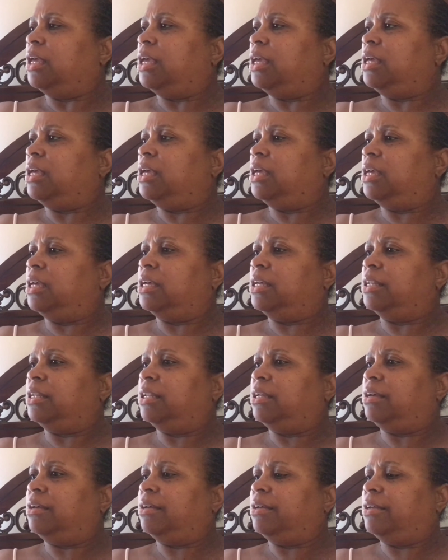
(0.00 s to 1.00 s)

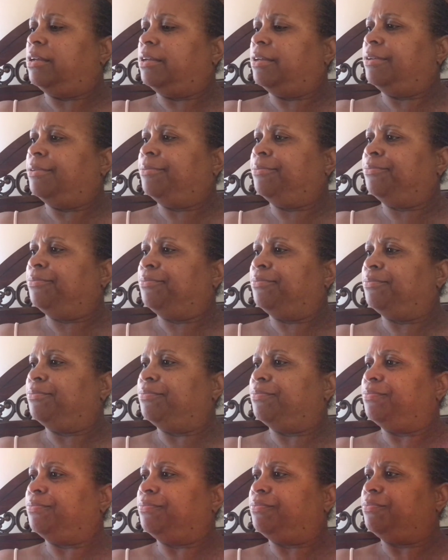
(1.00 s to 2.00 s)
and um
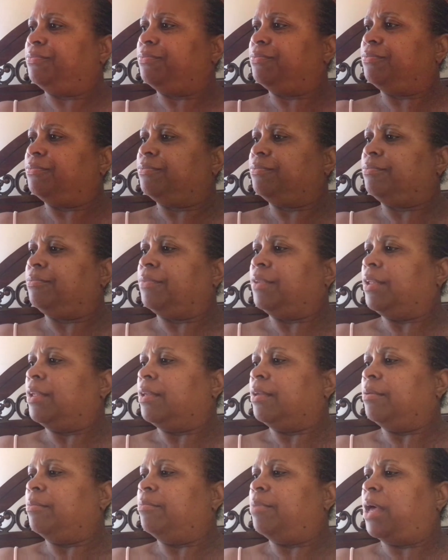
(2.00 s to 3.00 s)

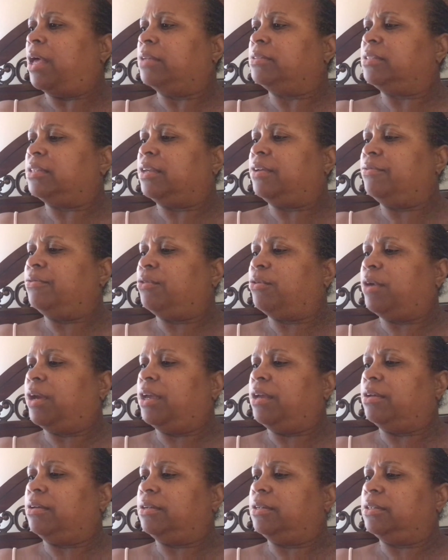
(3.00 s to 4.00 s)
box of
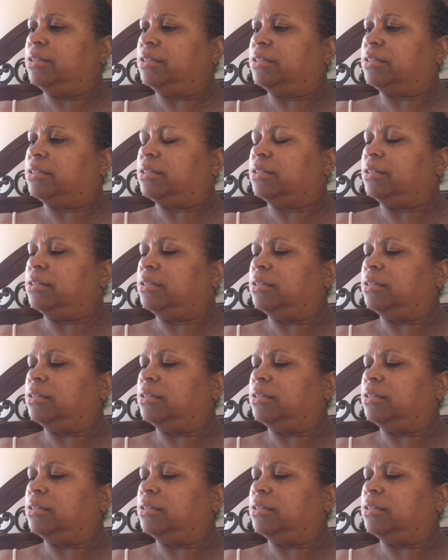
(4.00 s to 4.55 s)
Crayolas